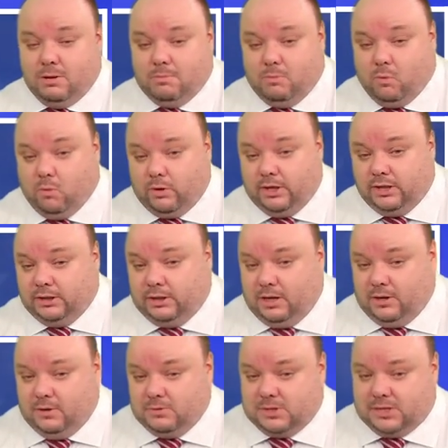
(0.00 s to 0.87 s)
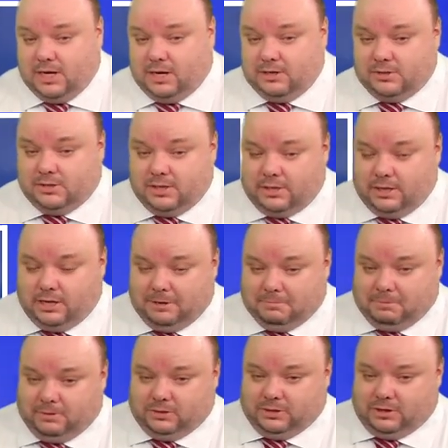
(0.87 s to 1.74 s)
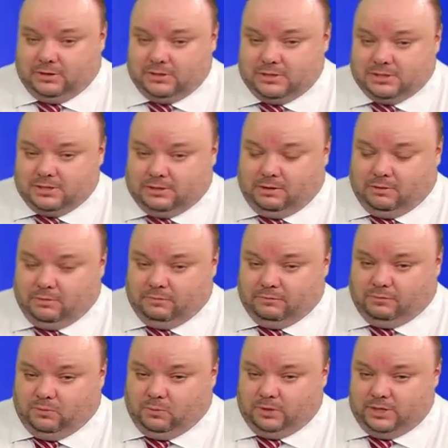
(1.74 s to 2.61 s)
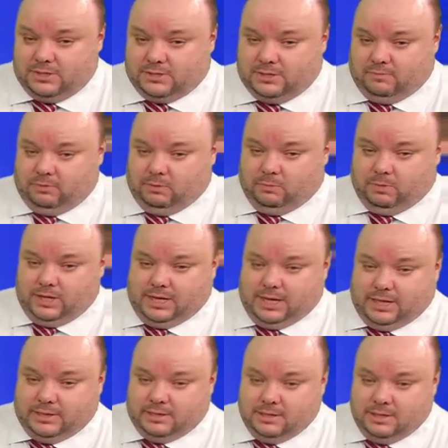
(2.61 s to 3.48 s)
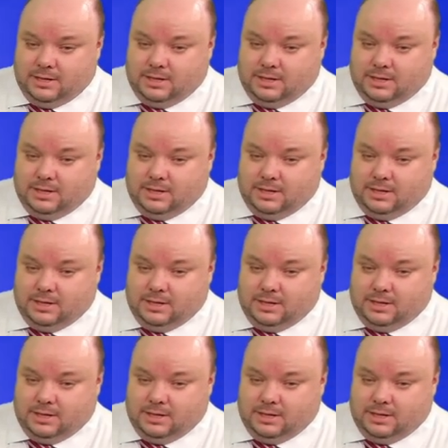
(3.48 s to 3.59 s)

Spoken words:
morning lows down into the upper 30s and lower 40s over the weekend.